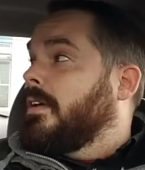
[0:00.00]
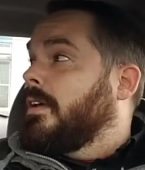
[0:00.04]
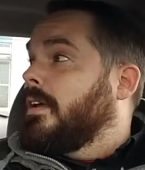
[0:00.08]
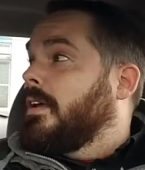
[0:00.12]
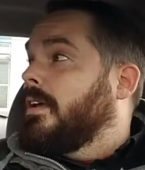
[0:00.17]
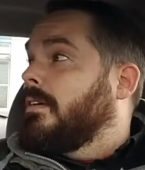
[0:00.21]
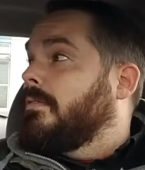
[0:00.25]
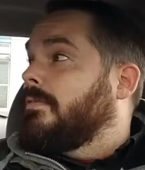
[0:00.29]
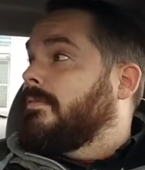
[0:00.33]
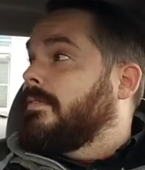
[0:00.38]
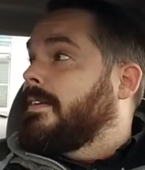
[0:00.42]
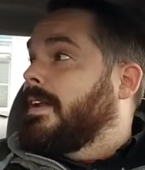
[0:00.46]

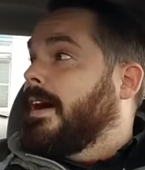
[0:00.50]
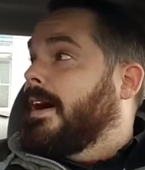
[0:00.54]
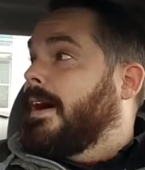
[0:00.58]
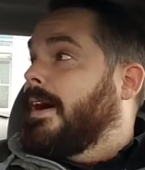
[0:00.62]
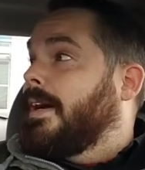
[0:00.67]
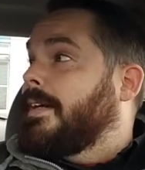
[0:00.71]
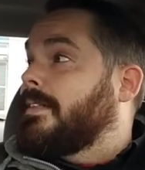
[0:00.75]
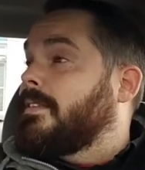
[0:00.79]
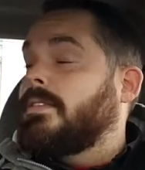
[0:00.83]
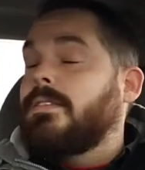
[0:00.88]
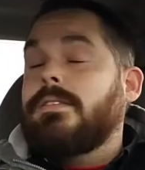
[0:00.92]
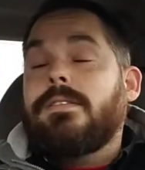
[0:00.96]
If
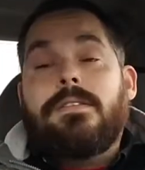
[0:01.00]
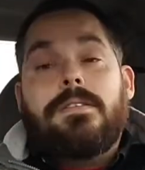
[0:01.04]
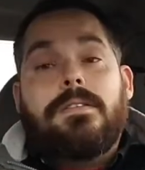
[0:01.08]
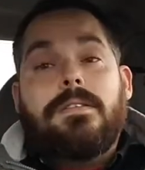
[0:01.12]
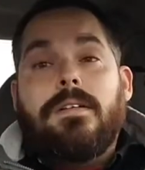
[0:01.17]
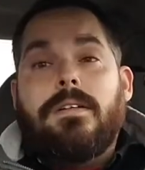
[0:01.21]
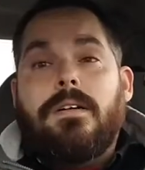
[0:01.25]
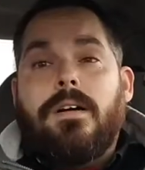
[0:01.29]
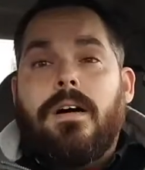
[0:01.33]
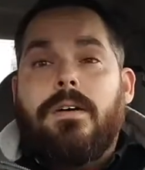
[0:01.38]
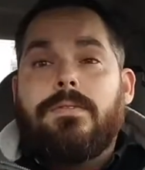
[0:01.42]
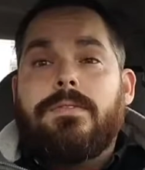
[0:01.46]
not,
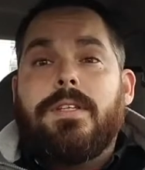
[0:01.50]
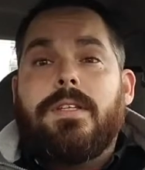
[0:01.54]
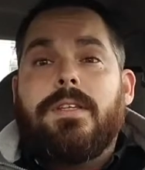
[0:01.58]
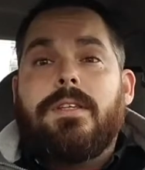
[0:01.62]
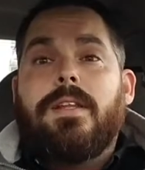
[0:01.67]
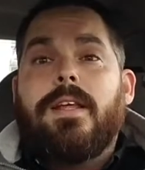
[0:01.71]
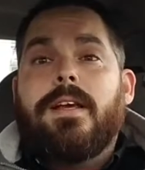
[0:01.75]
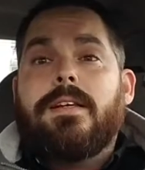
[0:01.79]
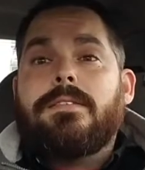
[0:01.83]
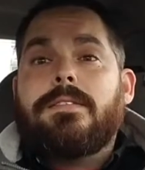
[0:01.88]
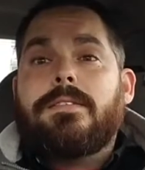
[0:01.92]
off to the next